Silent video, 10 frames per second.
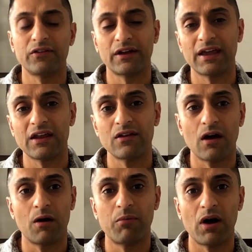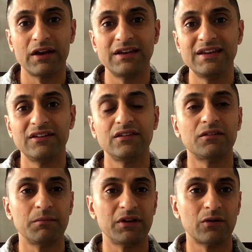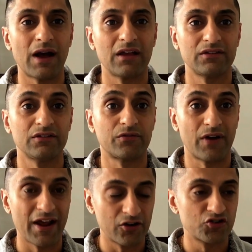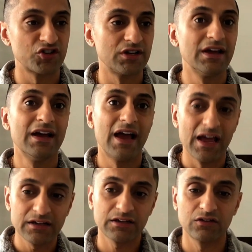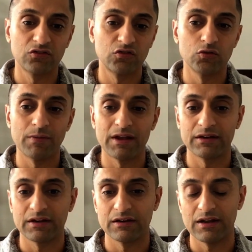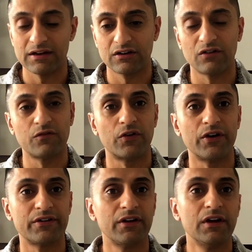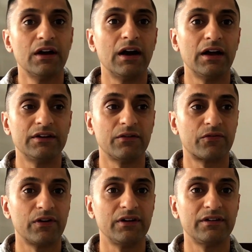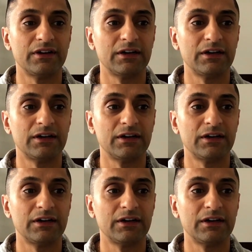Again, our body needs these amino acids for energy and to consume and convert different